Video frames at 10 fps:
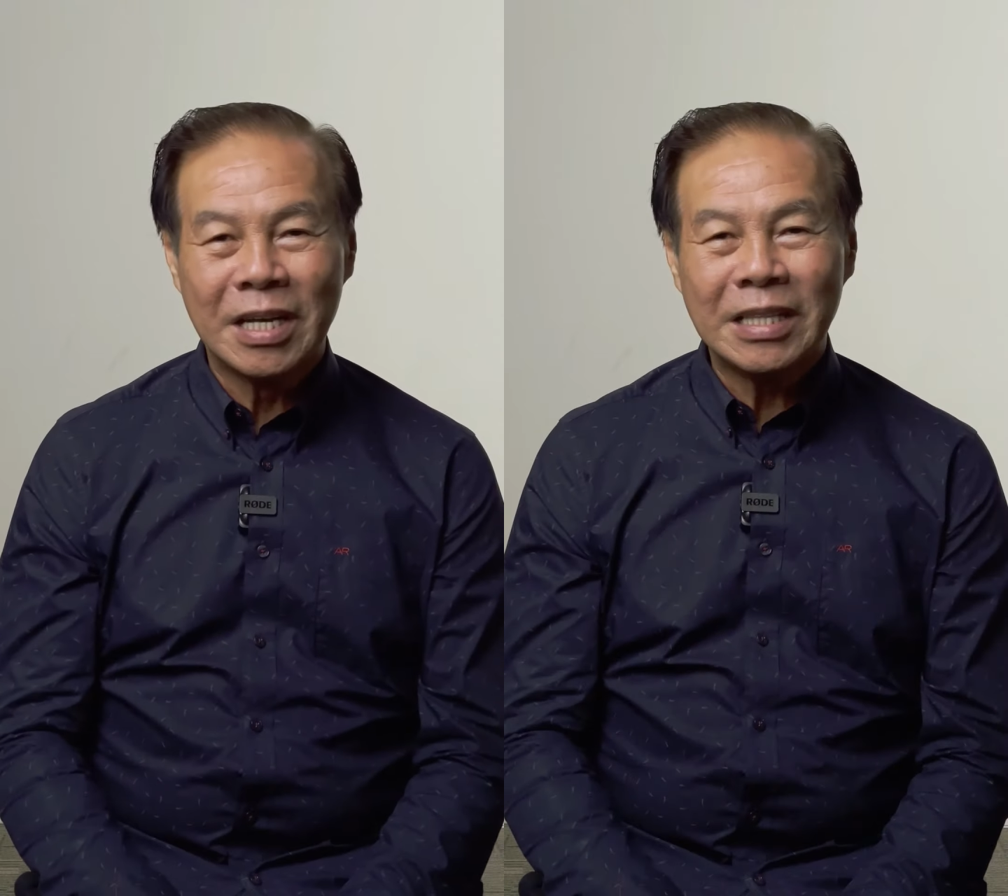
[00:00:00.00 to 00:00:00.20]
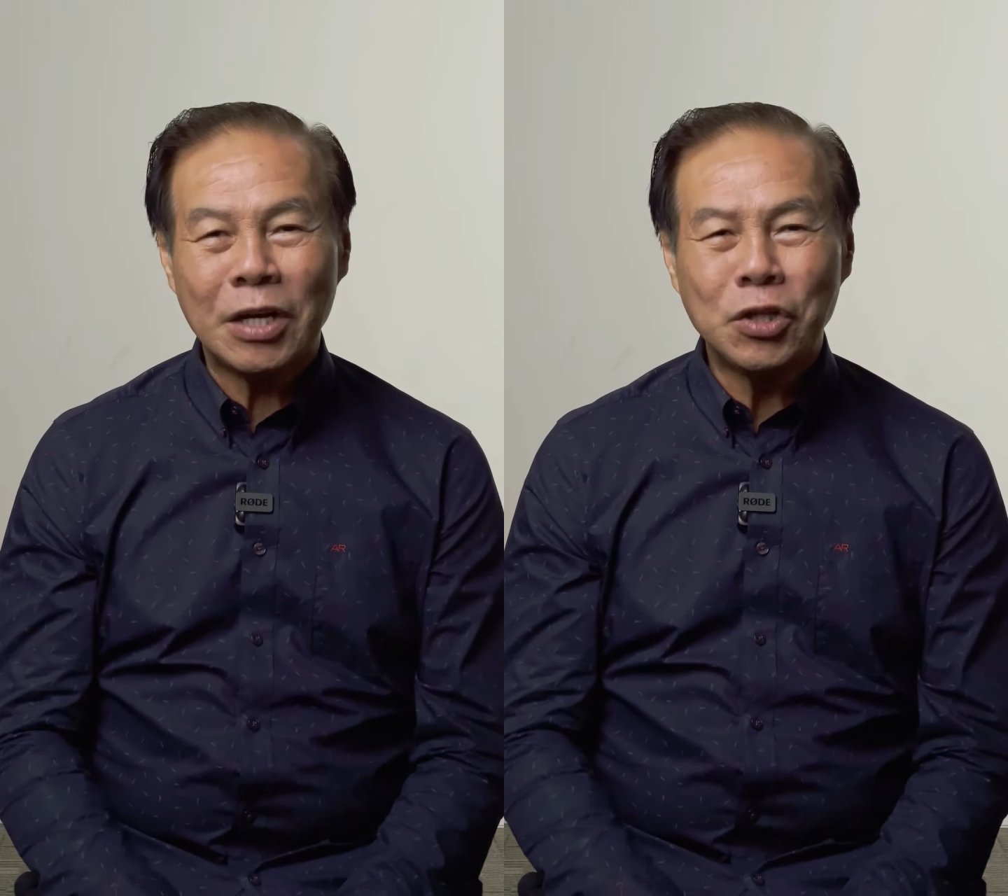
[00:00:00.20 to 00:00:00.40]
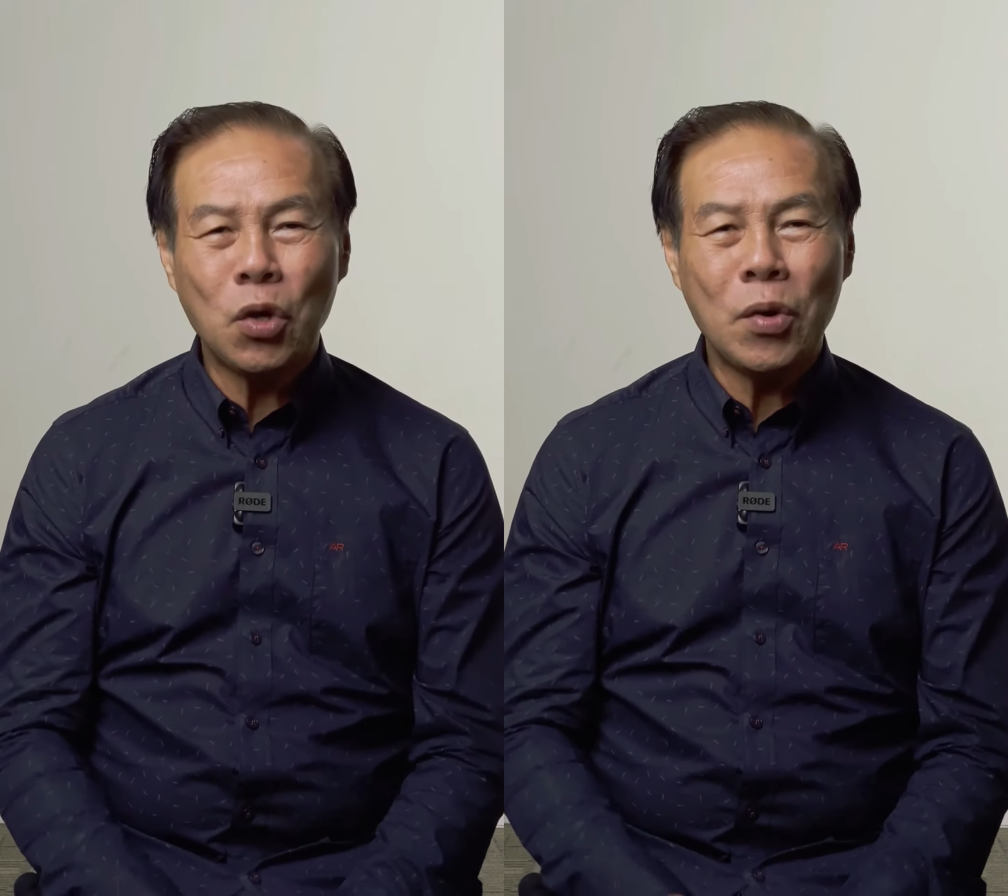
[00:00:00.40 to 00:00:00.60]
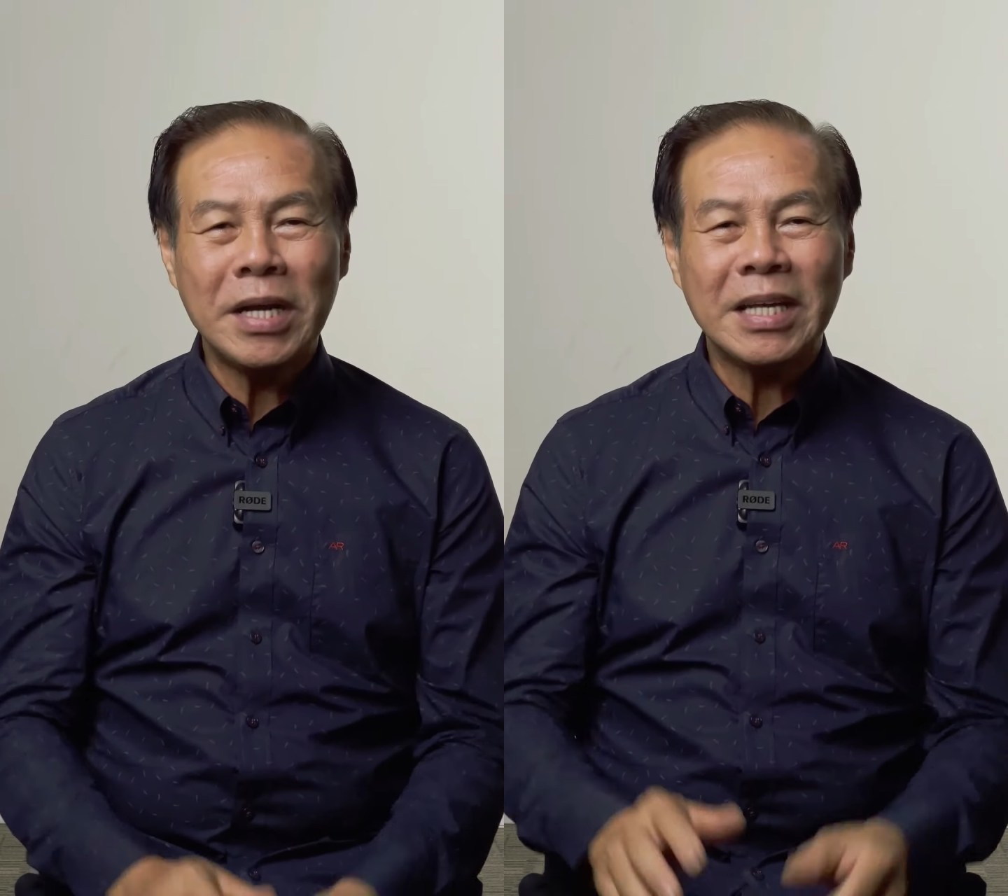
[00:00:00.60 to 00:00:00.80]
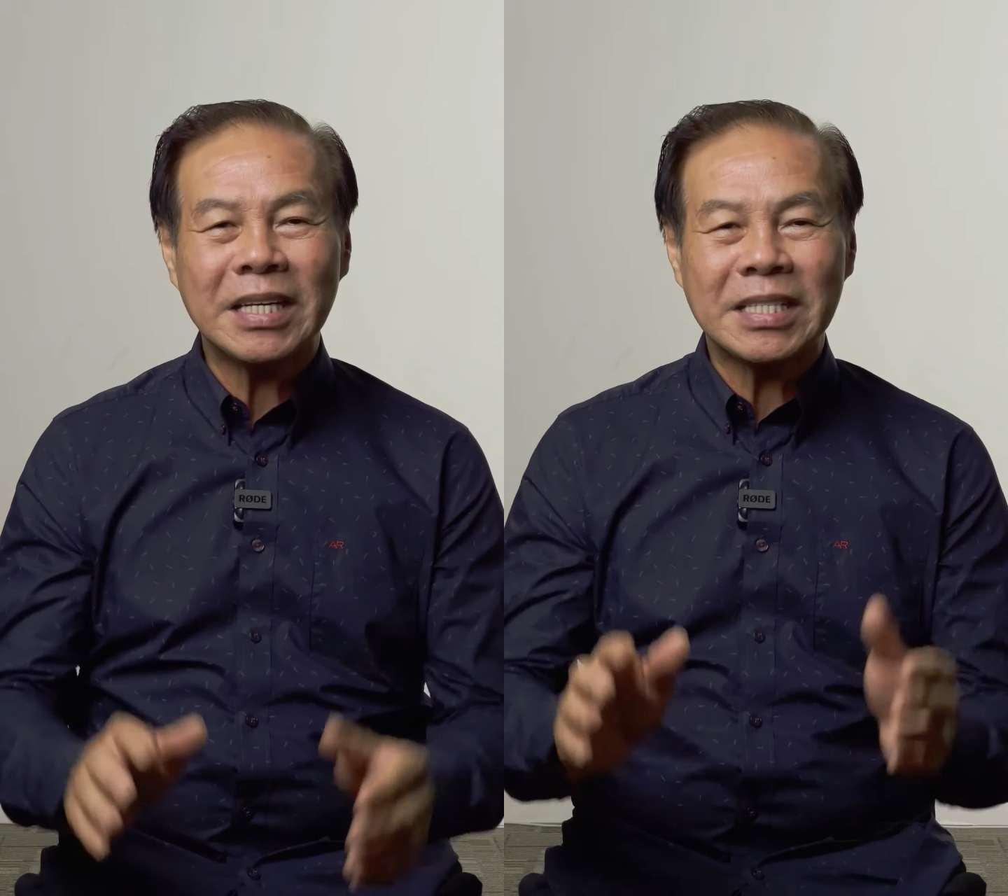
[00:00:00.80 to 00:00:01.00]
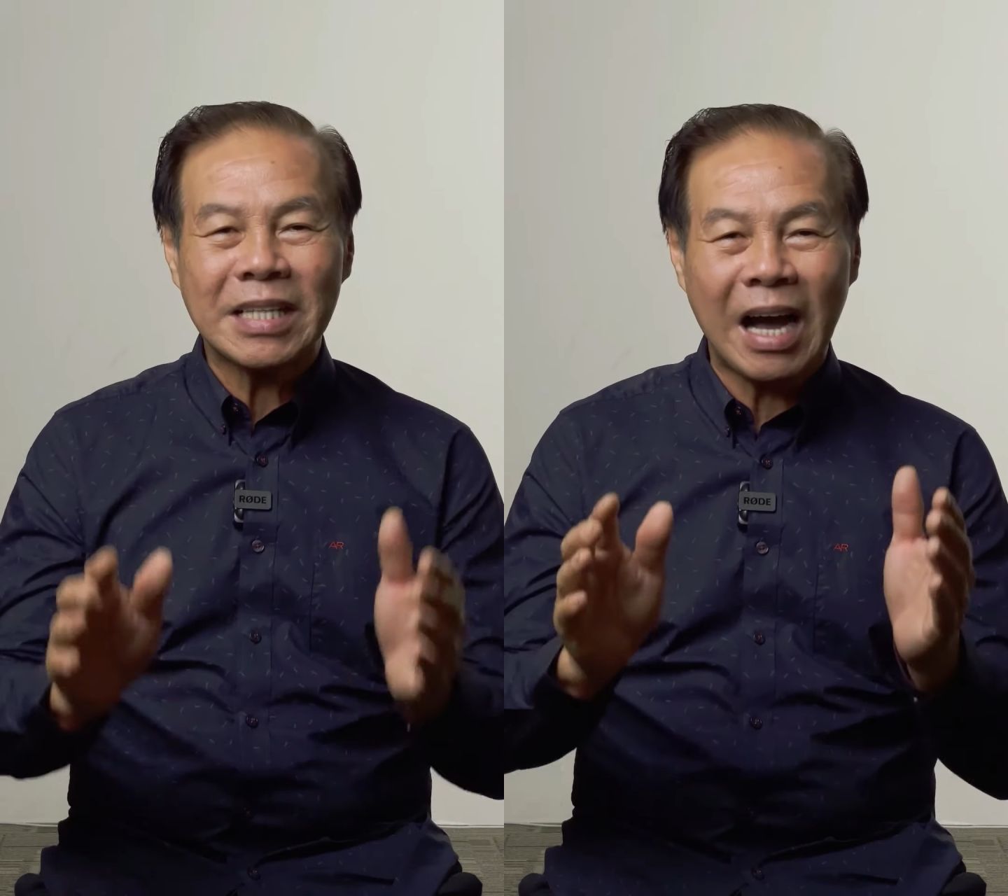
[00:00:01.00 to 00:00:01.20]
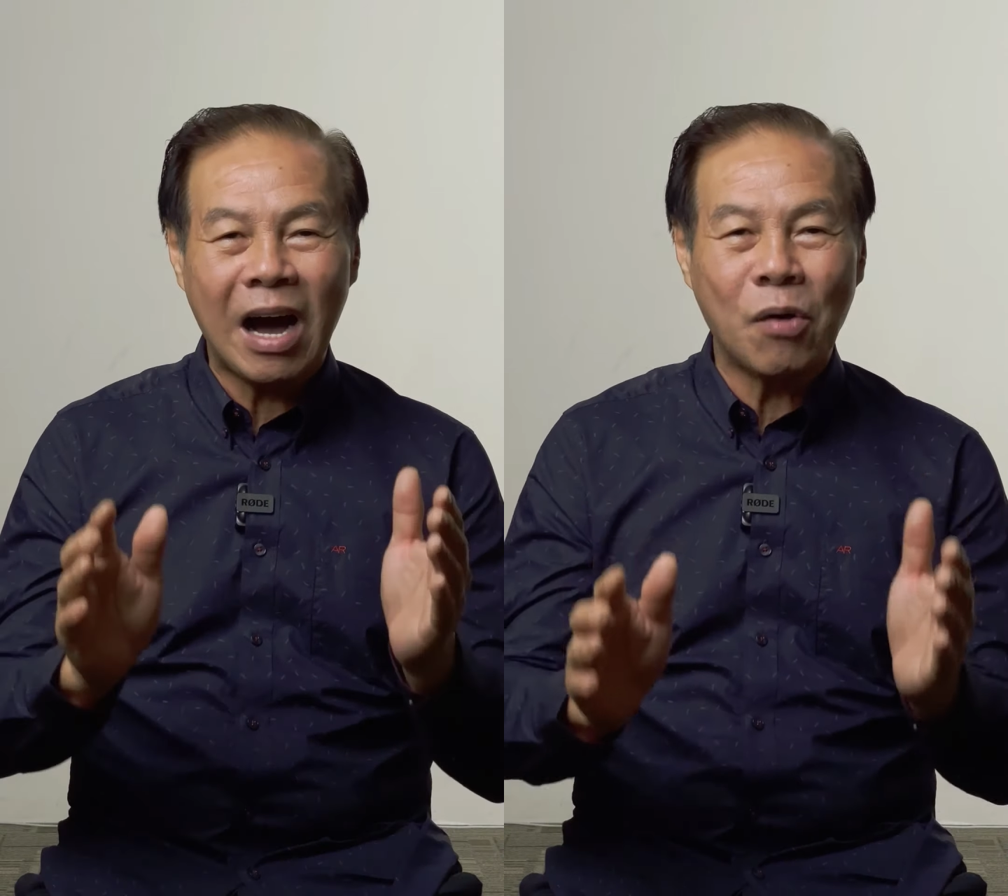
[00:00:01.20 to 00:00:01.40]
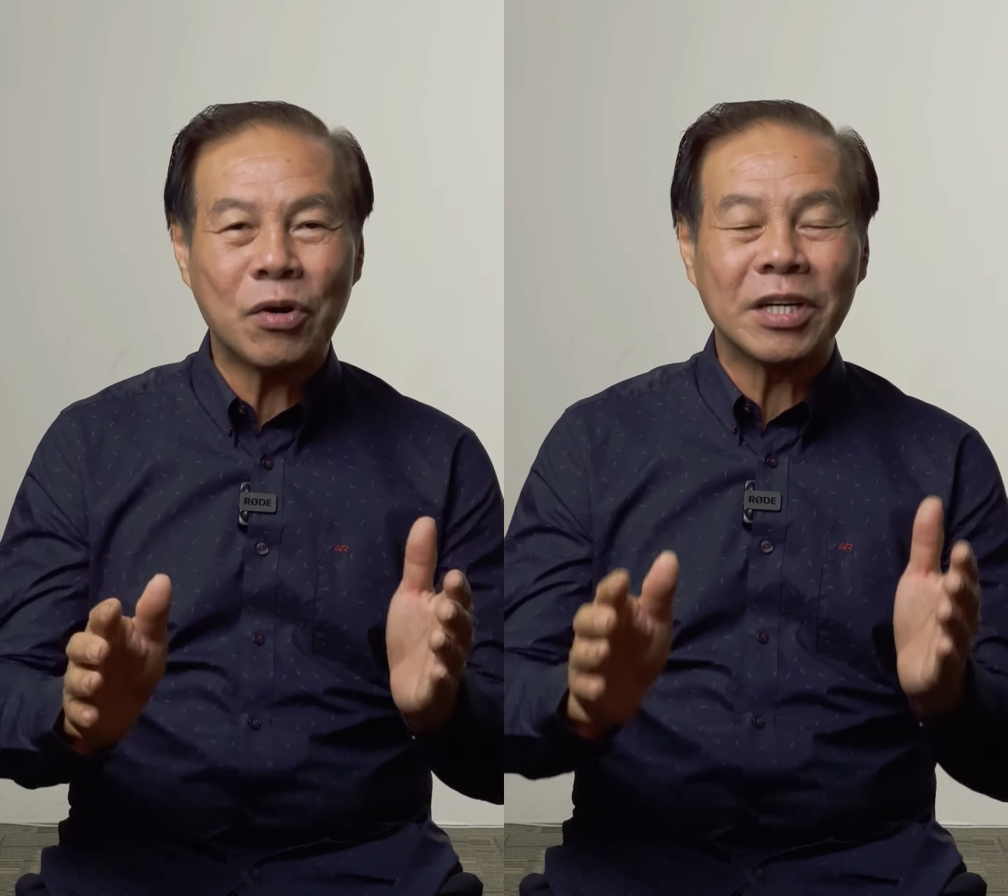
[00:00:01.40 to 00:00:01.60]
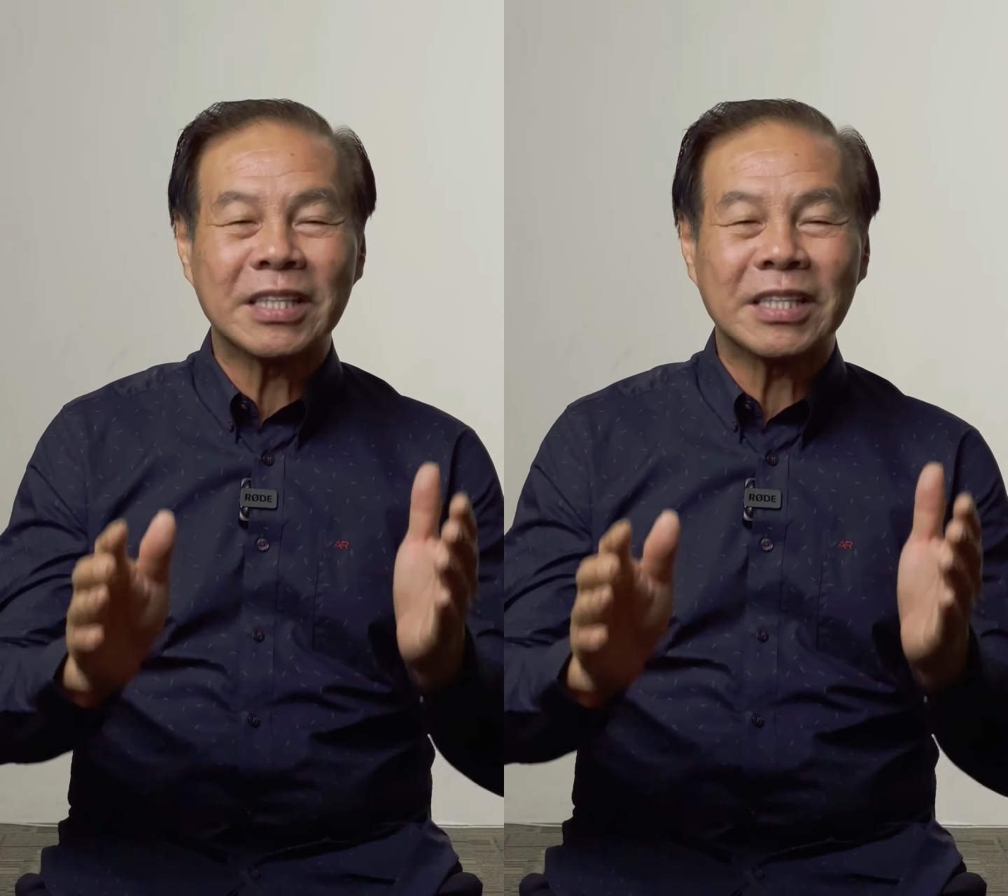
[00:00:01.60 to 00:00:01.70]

Now, knowing that His hour